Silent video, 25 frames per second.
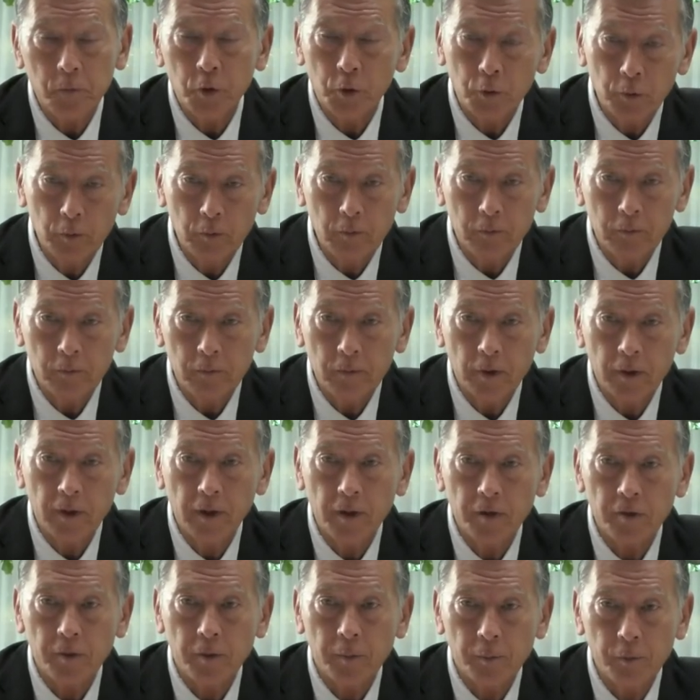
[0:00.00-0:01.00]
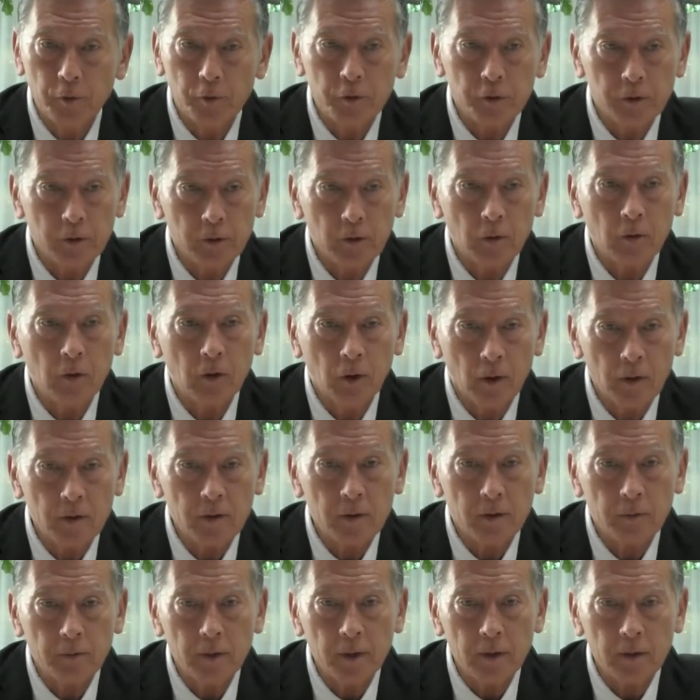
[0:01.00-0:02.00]
Two, the distributional
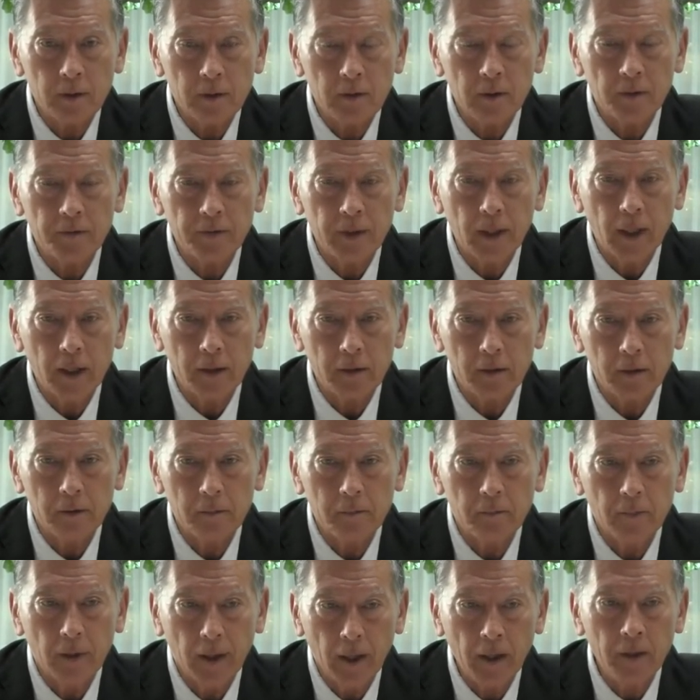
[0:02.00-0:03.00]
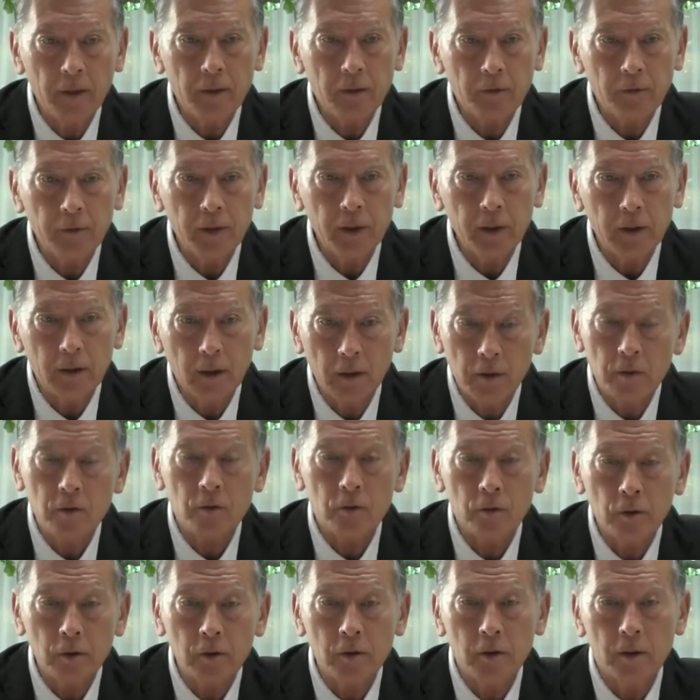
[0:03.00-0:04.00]
consequences of that. And three,
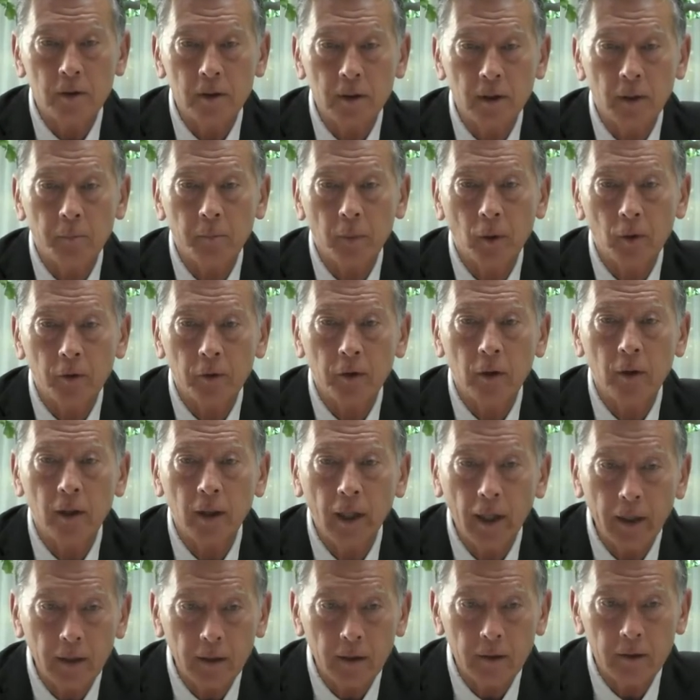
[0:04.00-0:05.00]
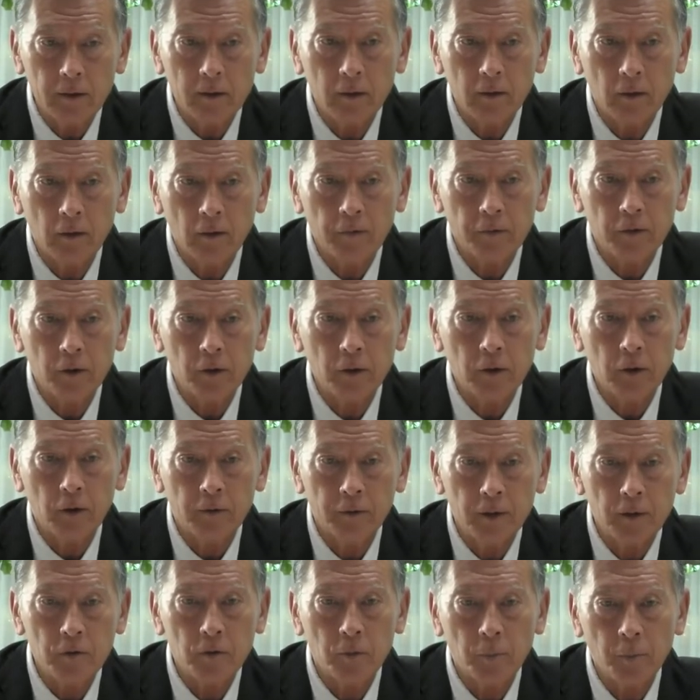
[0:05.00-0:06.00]
uncertainty about the length of the
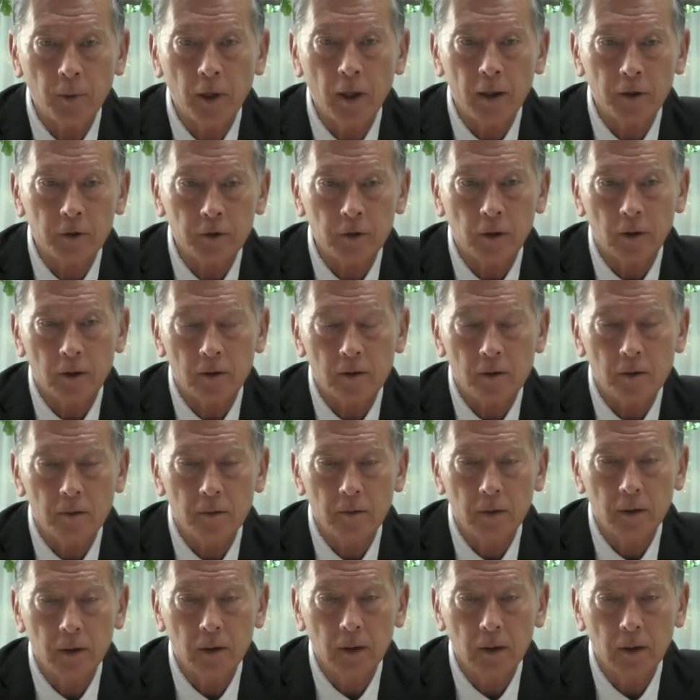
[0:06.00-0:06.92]
current supply shocks.